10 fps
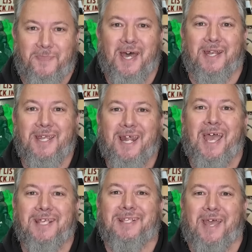But it
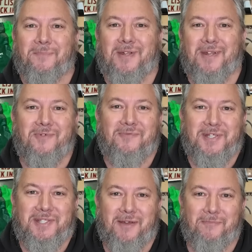has happened, and we've
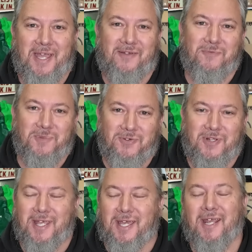just come back from
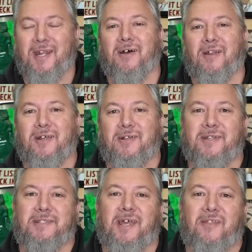doing that. And I've got
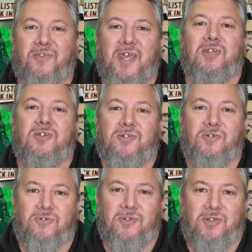to say thank you
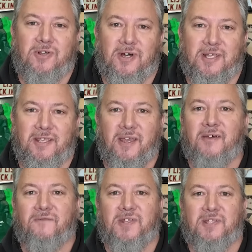to all you guys
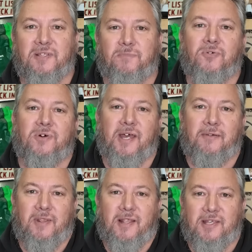for your support
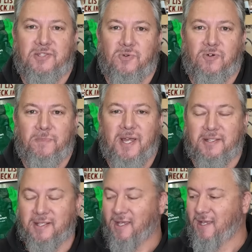over the last 12
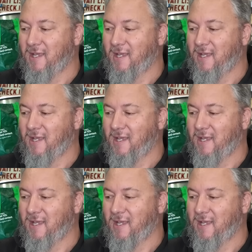months.